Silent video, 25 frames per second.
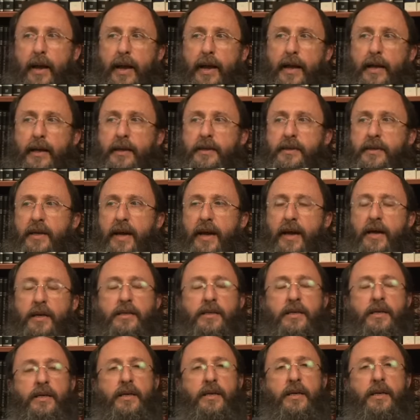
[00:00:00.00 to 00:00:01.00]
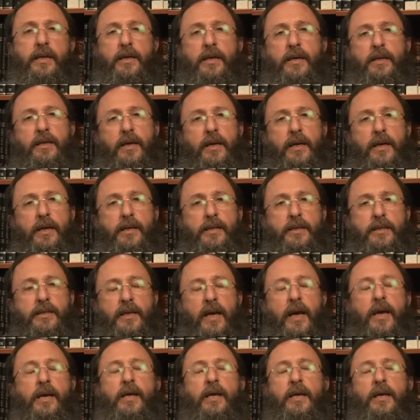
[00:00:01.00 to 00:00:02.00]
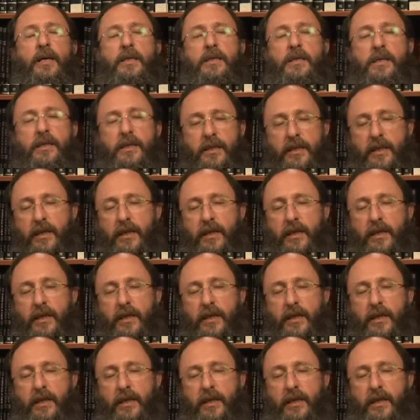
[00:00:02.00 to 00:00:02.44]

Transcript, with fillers: And as he is taking his